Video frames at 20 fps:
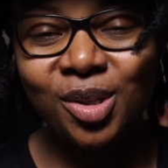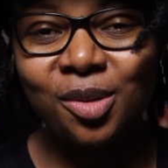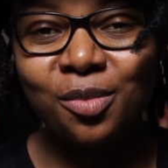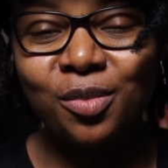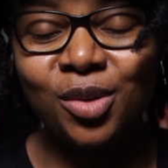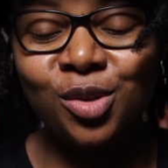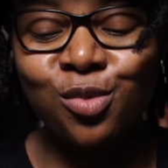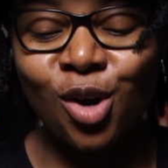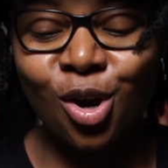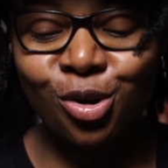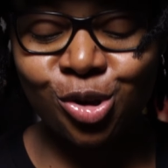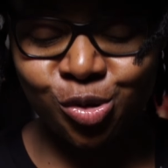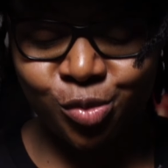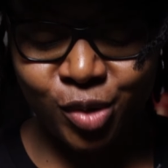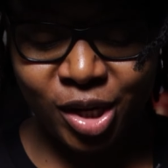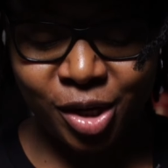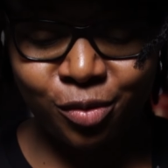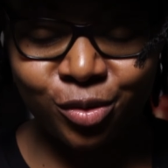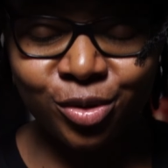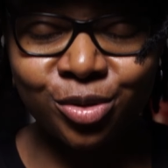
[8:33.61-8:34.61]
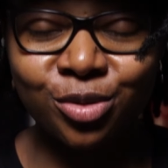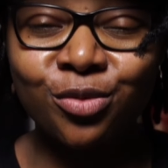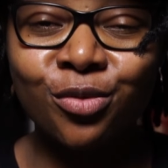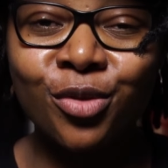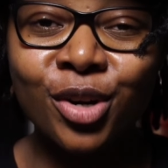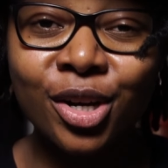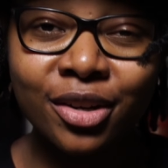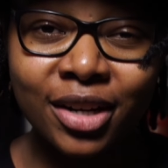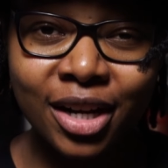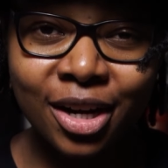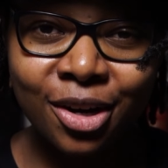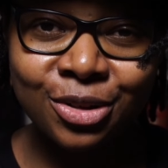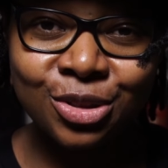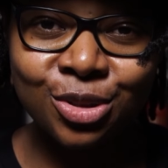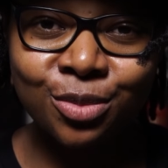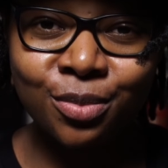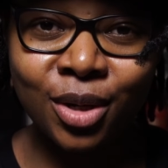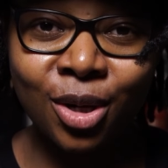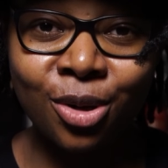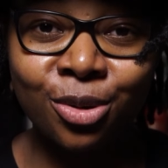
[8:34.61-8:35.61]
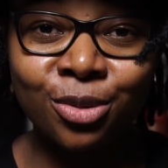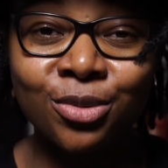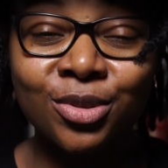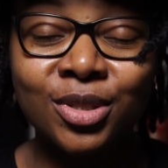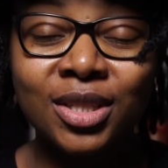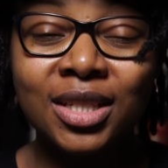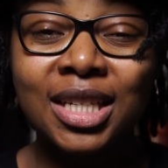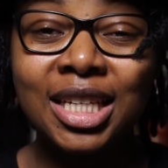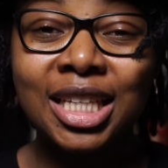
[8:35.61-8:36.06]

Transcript: We walked away with rare character bottles,